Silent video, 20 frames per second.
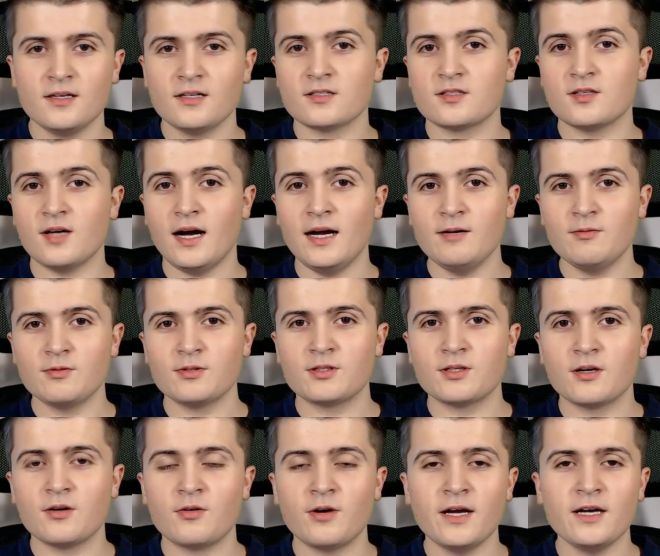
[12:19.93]
So I
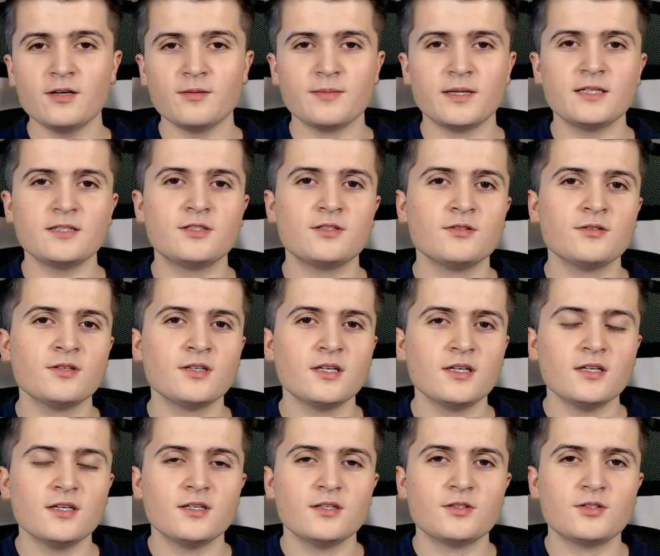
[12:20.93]
would recommend you
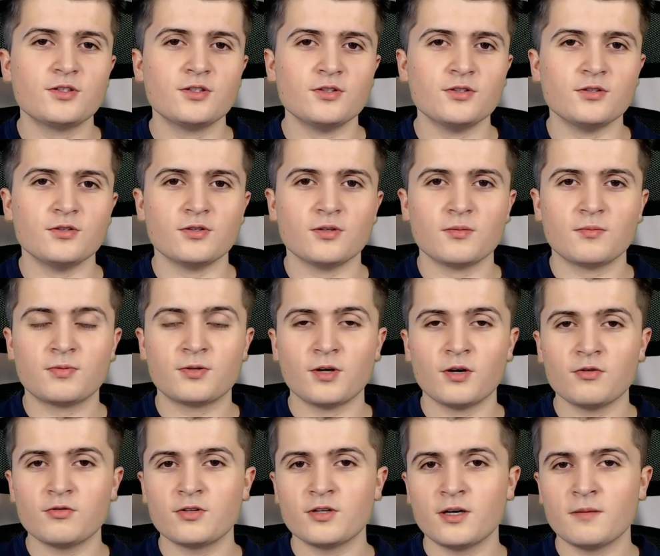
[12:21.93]
to
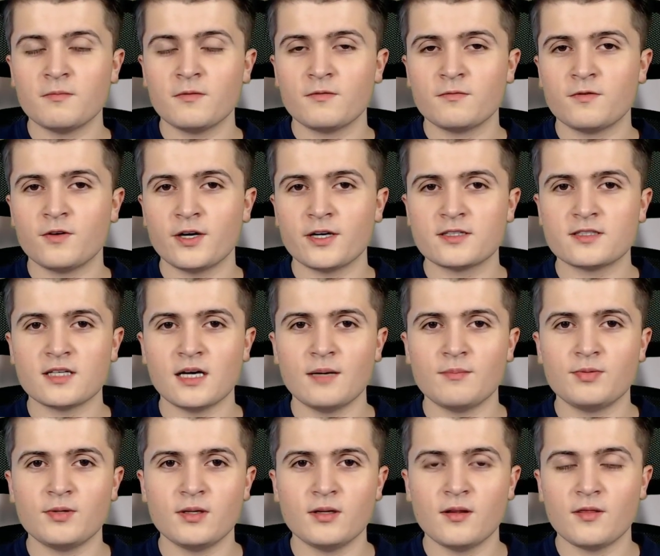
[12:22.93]
program, for
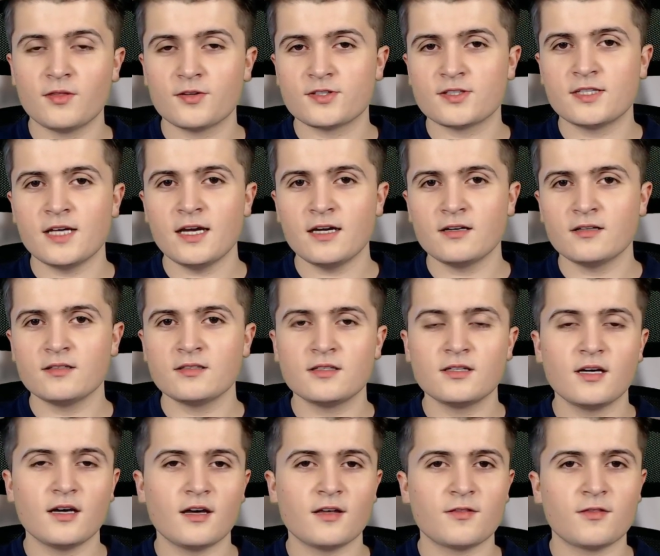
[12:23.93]
example, the second
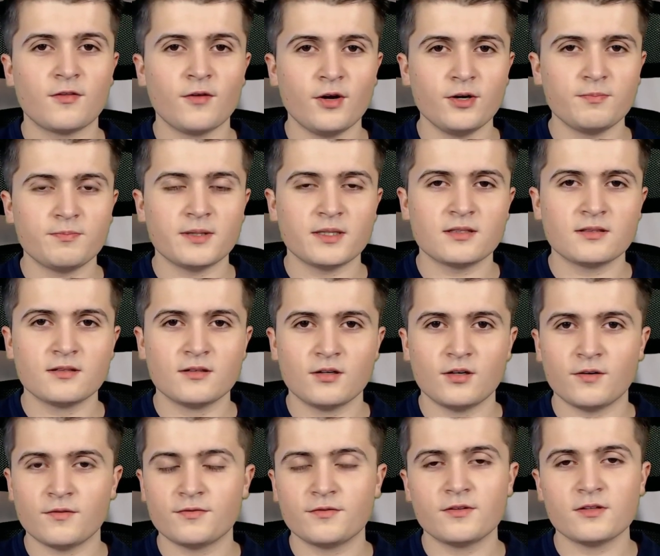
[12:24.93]
and third button
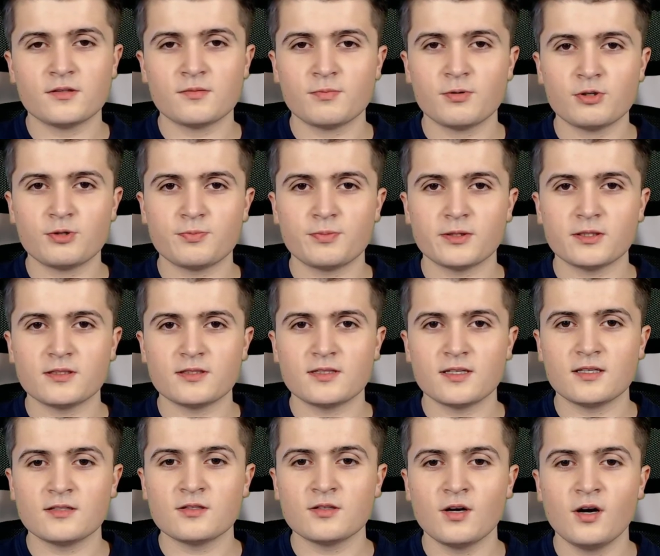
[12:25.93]
of this push button
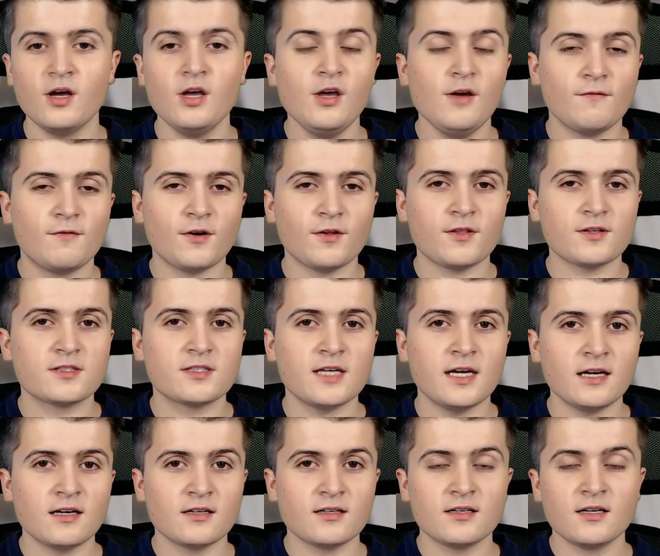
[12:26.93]
sensor for the
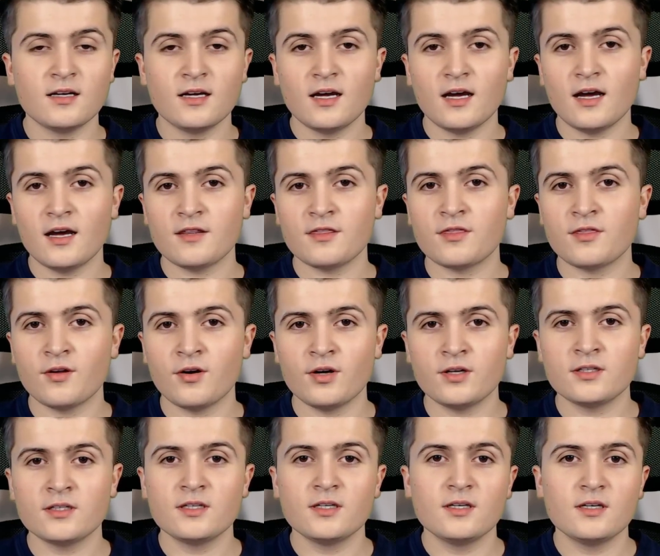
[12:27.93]
second and third